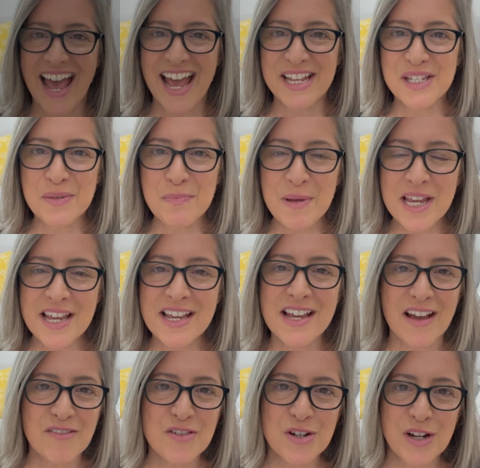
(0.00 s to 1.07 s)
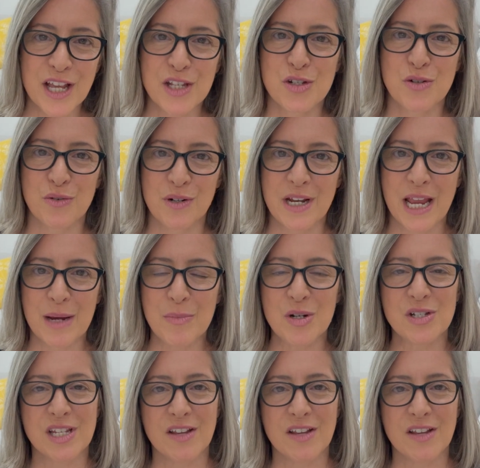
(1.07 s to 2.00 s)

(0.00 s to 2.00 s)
And speaking of your next door neighbors,